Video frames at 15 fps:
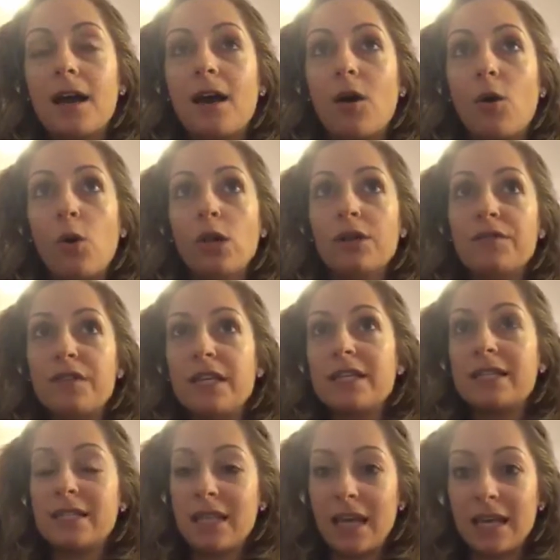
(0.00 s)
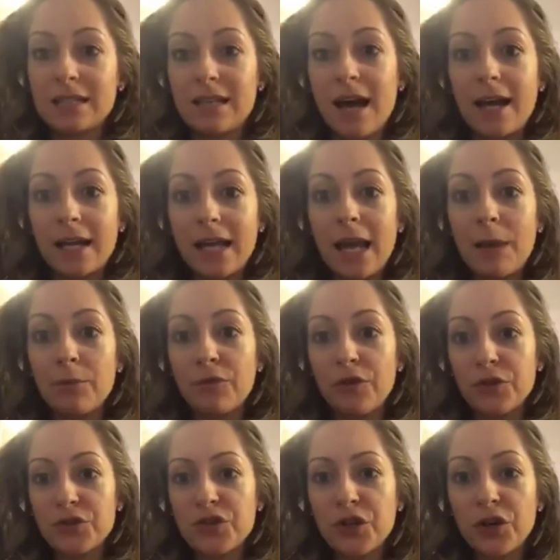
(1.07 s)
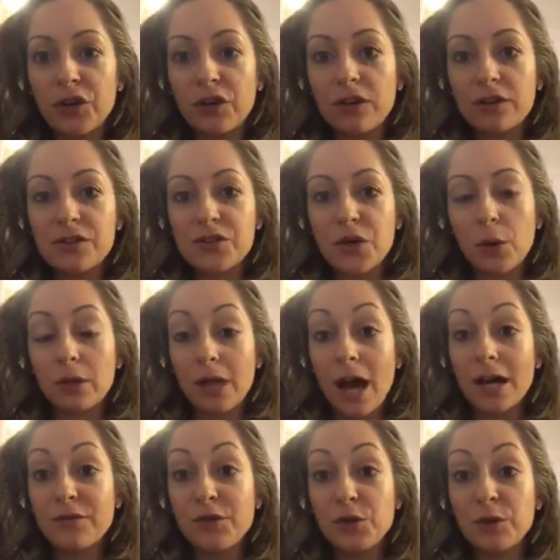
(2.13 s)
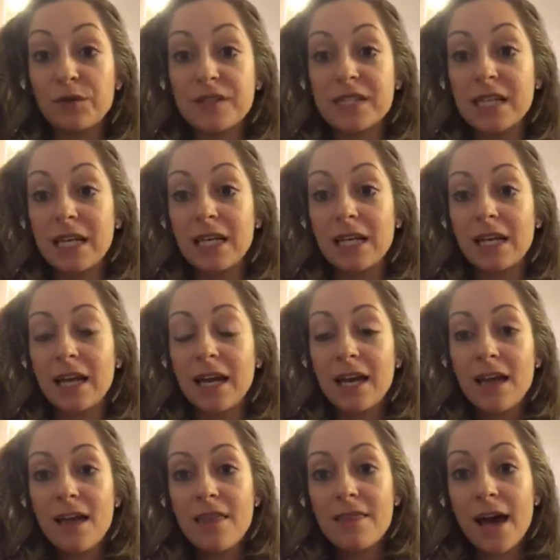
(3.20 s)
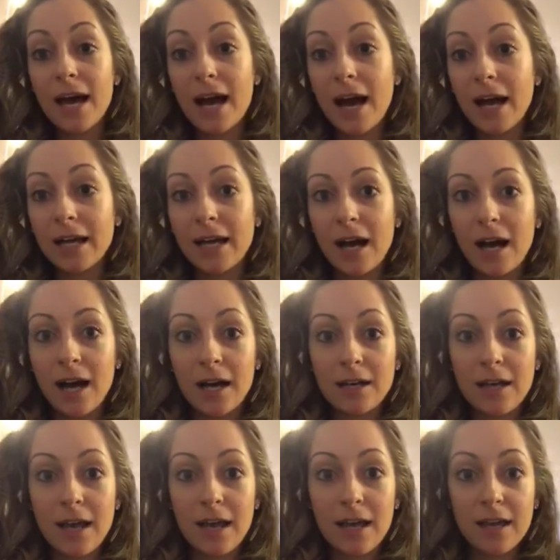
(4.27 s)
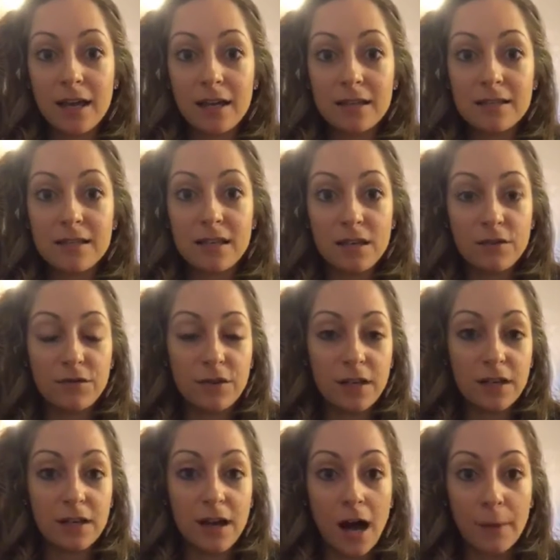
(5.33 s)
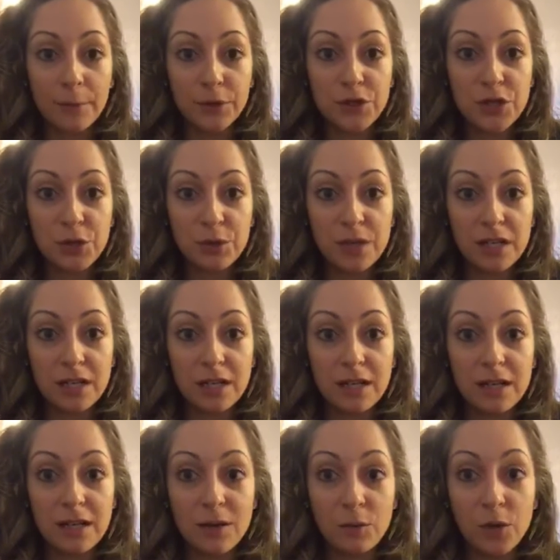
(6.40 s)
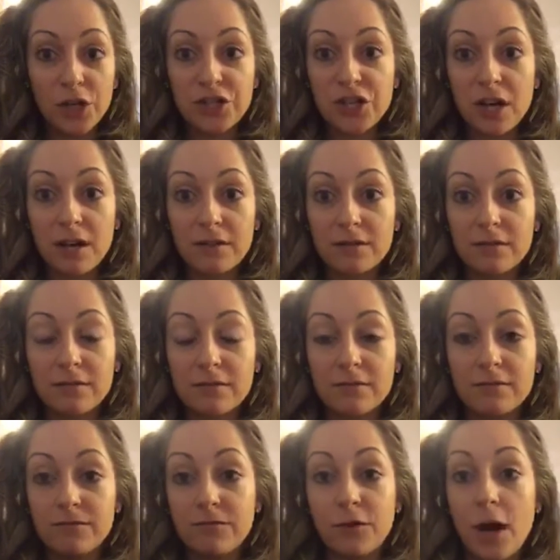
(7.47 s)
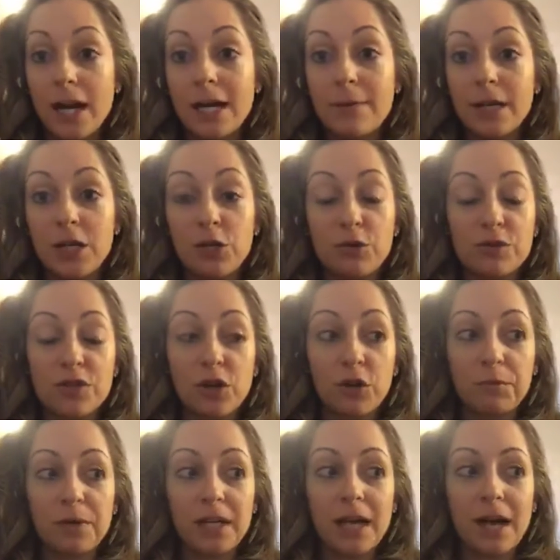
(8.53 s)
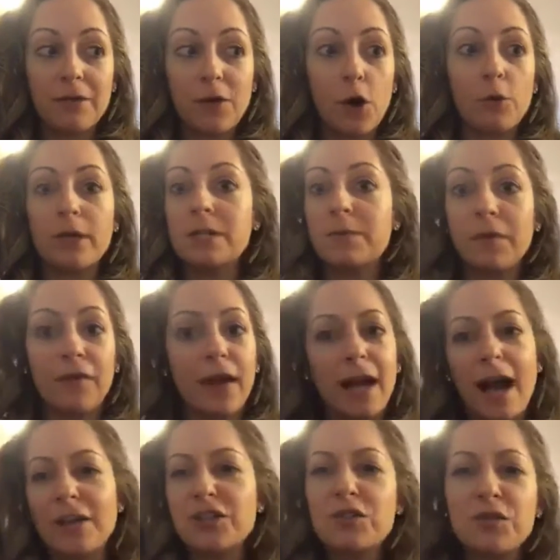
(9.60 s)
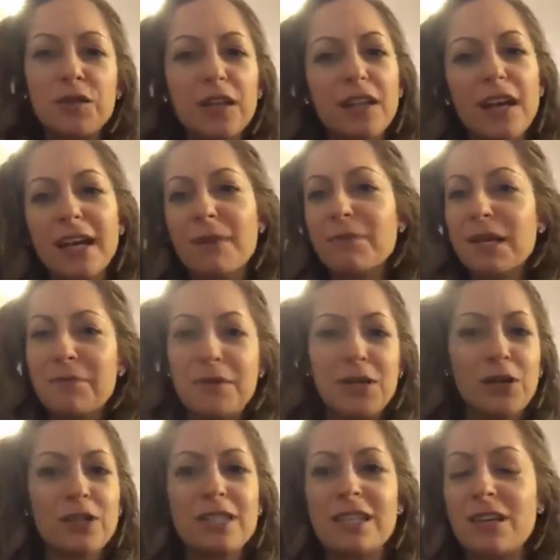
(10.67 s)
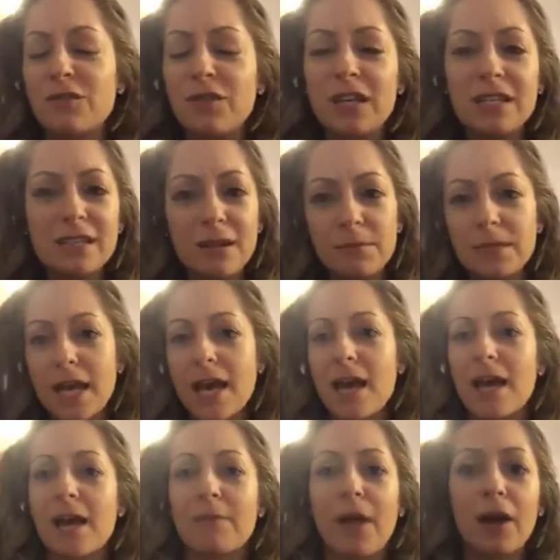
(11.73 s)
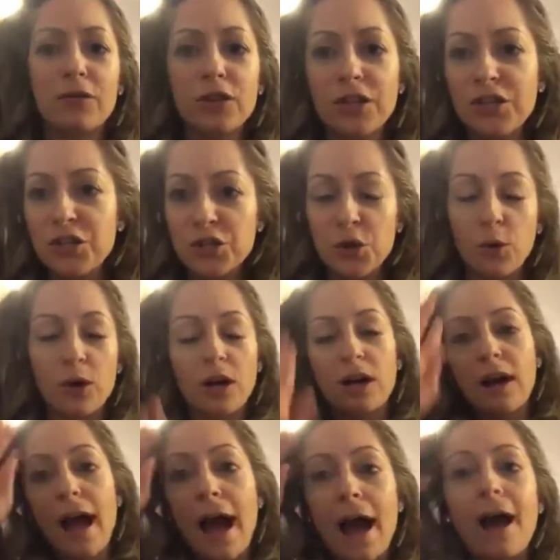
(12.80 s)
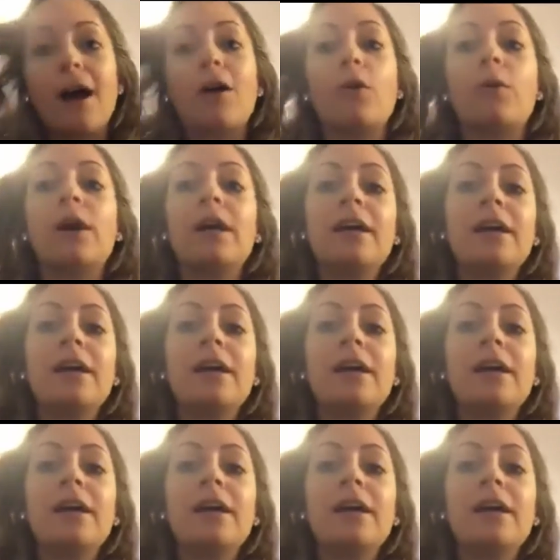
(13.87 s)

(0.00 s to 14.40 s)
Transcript: all of these things kind of came full circle. So a lot of you have seen that I got a TV opportunity, which for anybody who's known me, I've always been like, I just feel like I'm going to be on TV someday. I'm not really sure how.